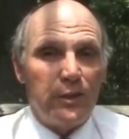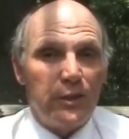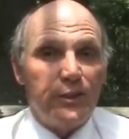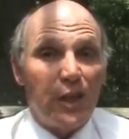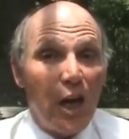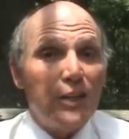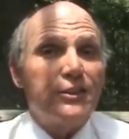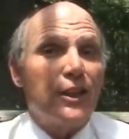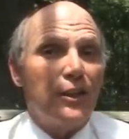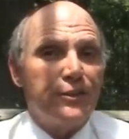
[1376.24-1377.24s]
he's a
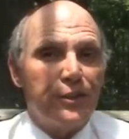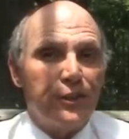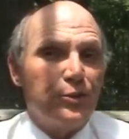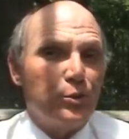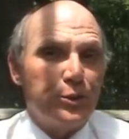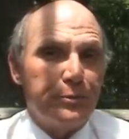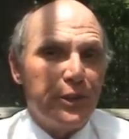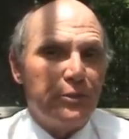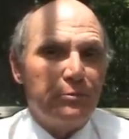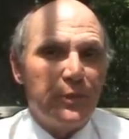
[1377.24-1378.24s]
hostile attorney towards
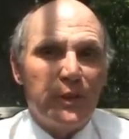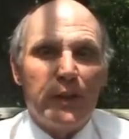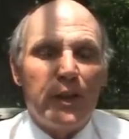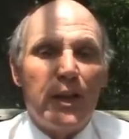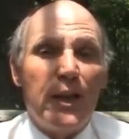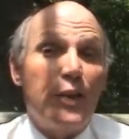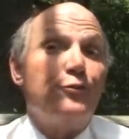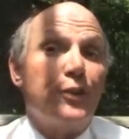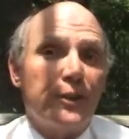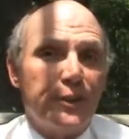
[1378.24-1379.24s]
me and a
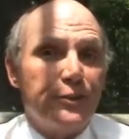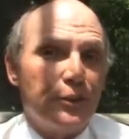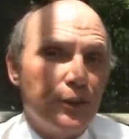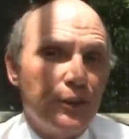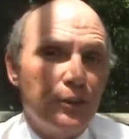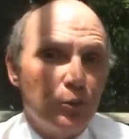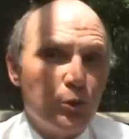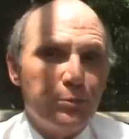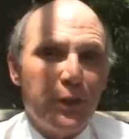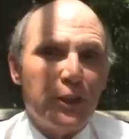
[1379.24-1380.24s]
friendly attorney
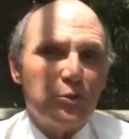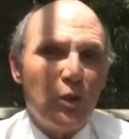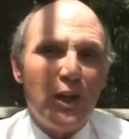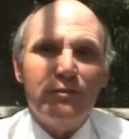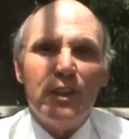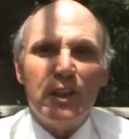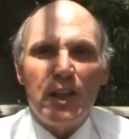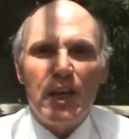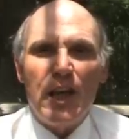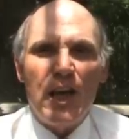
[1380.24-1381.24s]
towards my ex-wife,
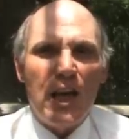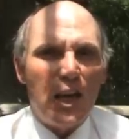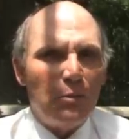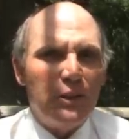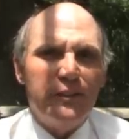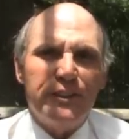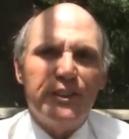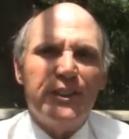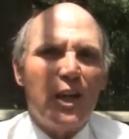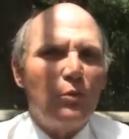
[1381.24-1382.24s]
and I believe he's
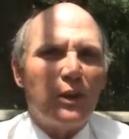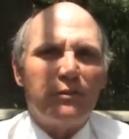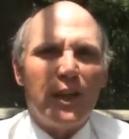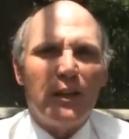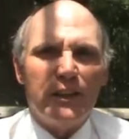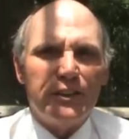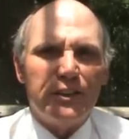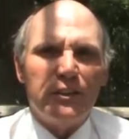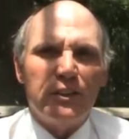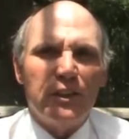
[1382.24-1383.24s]
in direct violation
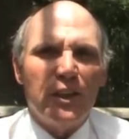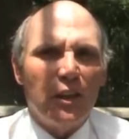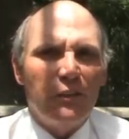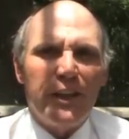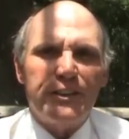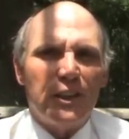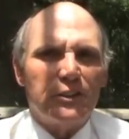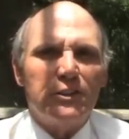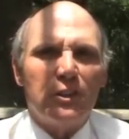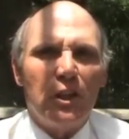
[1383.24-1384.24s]
of that
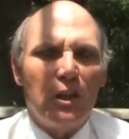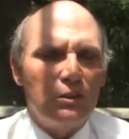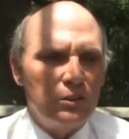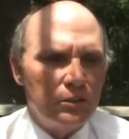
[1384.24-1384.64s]
Texas law.